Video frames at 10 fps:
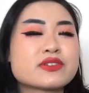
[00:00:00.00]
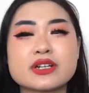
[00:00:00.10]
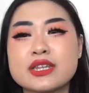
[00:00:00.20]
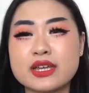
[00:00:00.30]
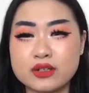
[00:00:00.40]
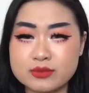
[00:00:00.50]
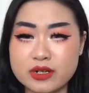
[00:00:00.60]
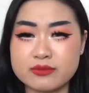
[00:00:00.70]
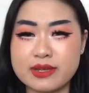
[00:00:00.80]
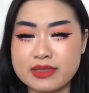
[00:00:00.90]
for like
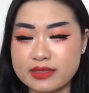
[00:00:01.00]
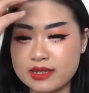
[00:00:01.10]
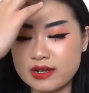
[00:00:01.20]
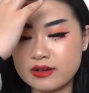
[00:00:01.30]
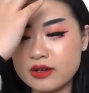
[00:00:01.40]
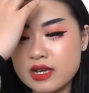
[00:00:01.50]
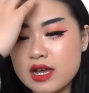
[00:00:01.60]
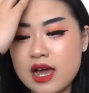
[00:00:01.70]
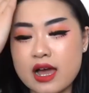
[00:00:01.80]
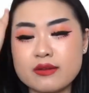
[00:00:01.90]
over a month now.
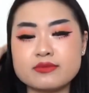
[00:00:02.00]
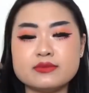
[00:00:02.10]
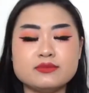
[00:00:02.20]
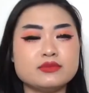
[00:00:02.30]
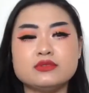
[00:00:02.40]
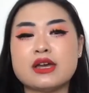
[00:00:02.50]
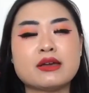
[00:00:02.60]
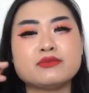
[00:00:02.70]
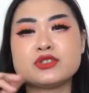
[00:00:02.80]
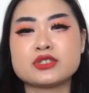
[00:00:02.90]
I
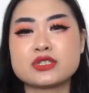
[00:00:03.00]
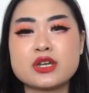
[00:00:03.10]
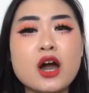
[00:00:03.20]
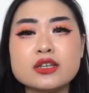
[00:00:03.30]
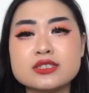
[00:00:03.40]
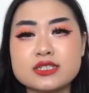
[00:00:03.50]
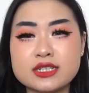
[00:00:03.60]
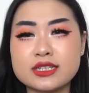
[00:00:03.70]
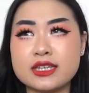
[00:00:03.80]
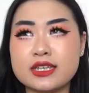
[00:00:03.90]
I'm just
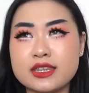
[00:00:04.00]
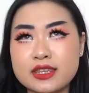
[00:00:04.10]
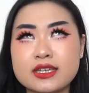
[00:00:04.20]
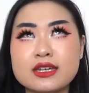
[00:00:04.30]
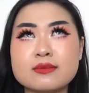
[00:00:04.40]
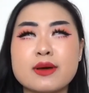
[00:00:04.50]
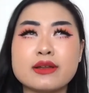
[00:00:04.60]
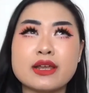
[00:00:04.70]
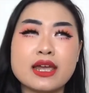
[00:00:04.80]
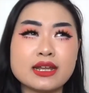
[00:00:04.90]
constantly thinking
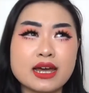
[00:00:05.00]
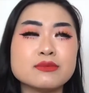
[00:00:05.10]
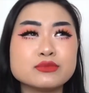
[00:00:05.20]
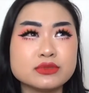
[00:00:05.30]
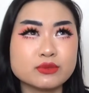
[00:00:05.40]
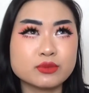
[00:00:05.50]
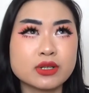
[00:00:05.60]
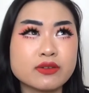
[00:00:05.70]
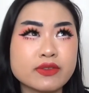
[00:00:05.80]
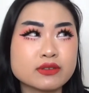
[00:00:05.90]
about it and I'm
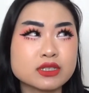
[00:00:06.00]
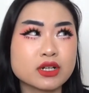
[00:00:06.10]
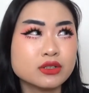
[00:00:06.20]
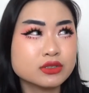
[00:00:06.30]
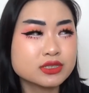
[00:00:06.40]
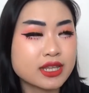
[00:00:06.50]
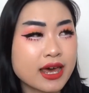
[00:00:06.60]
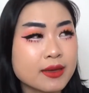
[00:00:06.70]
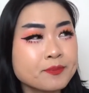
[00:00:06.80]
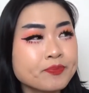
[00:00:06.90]
one of those girls
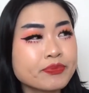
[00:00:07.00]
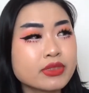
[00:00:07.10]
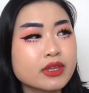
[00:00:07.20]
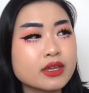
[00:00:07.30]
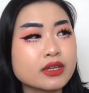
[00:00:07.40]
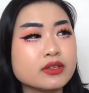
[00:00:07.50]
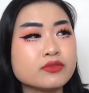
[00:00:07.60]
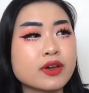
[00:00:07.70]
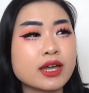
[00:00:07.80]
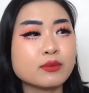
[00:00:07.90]
that
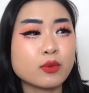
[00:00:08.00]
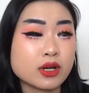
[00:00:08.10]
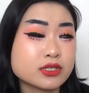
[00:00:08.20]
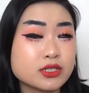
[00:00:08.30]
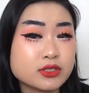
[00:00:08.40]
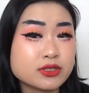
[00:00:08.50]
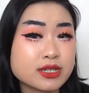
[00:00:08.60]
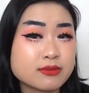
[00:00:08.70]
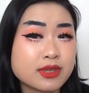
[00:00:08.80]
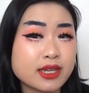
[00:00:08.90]
if I want to do
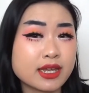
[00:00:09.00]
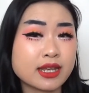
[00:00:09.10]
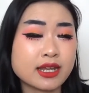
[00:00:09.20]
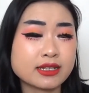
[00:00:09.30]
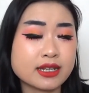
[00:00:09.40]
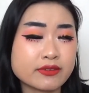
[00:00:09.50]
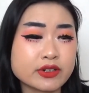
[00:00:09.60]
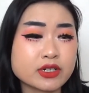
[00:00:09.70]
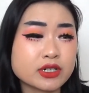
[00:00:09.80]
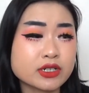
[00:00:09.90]
something and I
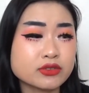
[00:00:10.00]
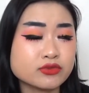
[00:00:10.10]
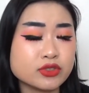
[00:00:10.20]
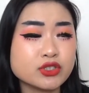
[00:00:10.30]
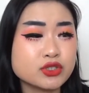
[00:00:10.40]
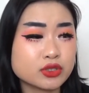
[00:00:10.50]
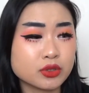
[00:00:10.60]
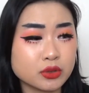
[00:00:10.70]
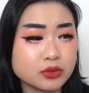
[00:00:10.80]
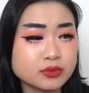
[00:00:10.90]
never reach the
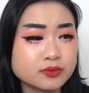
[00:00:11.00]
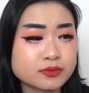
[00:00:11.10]
goal,